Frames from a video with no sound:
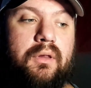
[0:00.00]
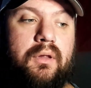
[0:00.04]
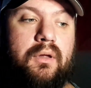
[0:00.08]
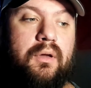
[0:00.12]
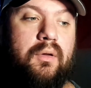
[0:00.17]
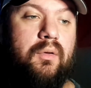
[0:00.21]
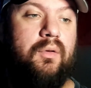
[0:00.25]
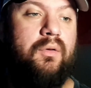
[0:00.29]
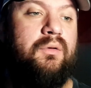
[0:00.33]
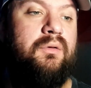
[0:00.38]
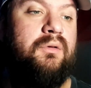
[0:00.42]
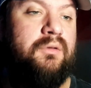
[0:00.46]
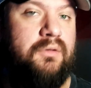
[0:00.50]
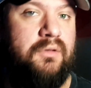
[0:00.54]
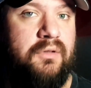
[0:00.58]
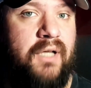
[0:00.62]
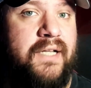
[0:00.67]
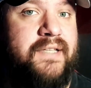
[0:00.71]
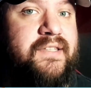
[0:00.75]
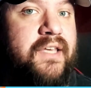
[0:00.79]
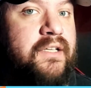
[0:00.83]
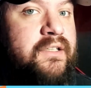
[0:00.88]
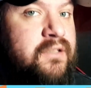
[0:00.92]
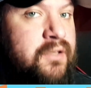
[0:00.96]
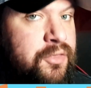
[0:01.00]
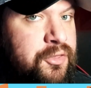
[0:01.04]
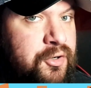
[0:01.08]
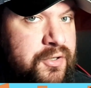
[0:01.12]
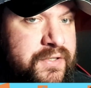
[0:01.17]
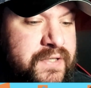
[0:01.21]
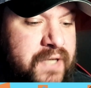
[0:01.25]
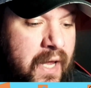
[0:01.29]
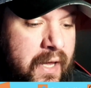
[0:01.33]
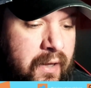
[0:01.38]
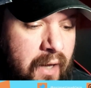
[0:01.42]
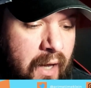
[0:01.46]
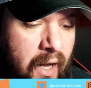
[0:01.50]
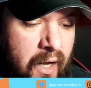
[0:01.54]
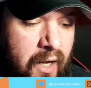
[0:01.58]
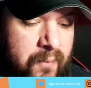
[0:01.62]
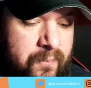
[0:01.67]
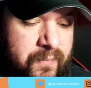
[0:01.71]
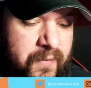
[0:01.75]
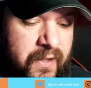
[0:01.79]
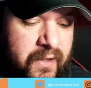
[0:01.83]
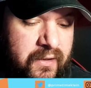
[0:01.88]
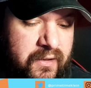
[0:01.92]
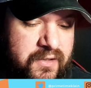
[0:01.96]
Let's get to Thursday.
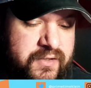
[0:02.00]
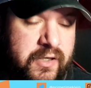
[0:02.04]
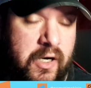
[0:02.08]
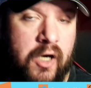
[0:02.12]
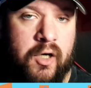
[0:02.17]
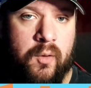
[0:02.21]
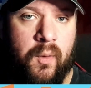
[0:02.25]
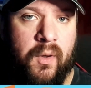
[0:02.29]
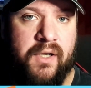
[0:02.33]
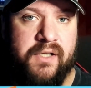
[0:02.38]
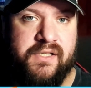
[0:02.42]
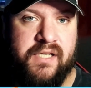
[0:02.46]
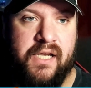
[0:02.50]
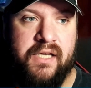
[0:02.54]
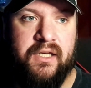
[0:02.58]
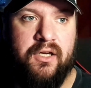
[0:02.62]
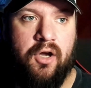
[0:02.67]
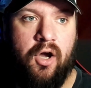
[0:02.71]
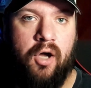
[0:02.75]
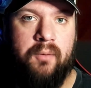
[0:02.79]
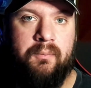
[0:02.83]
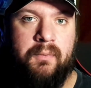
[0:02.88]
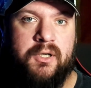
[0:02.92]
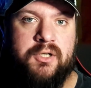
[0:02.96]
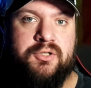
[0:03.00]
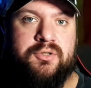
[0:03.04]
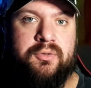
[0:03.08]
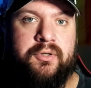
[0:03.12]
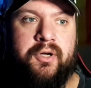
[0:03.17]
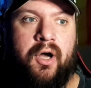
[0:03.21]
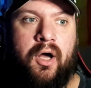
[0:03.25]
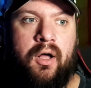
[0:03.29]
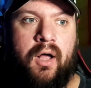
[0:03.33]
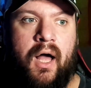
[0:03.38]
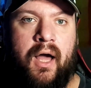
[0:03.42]
It is Ottawa taking on Montreal.